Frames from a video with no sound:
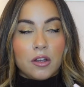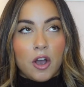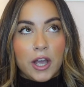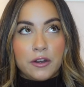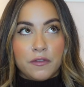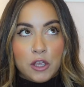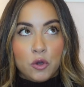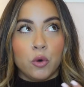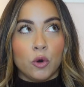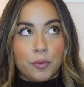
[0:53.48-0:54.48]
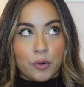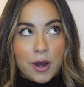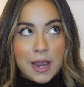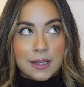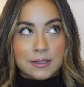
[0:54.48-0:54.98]
kind of
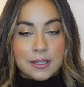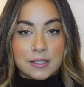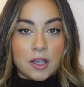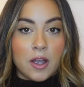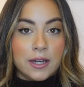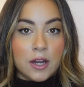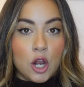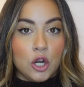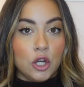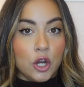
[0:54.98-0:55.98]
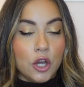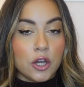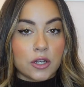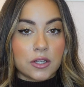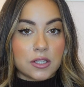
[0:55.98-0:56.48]
incorporate designer
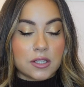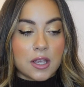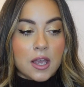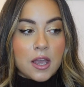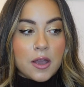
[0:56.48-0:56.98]
looks